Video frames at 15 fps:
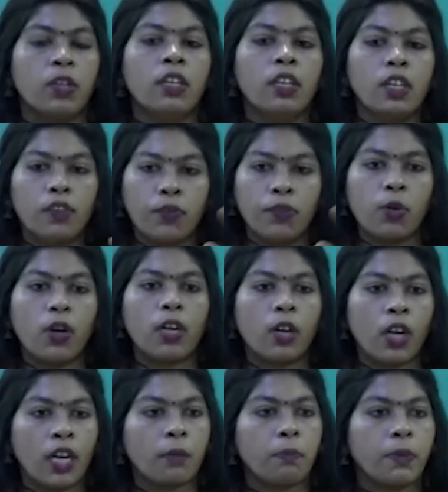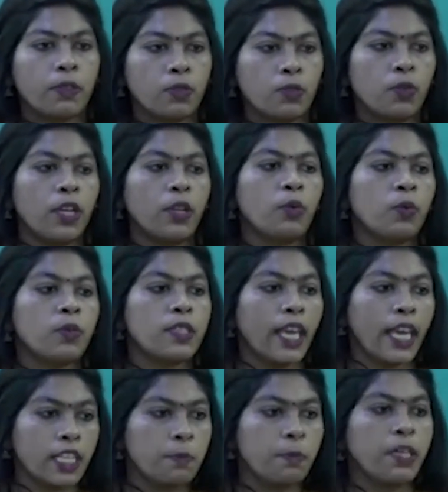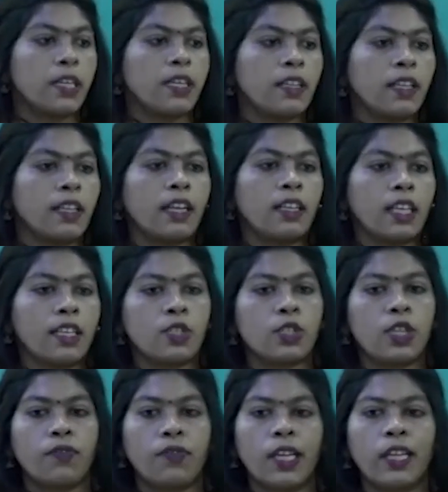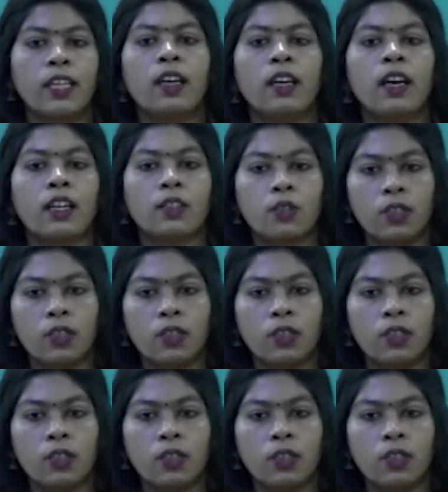If you are not a student who is expert in that history field or,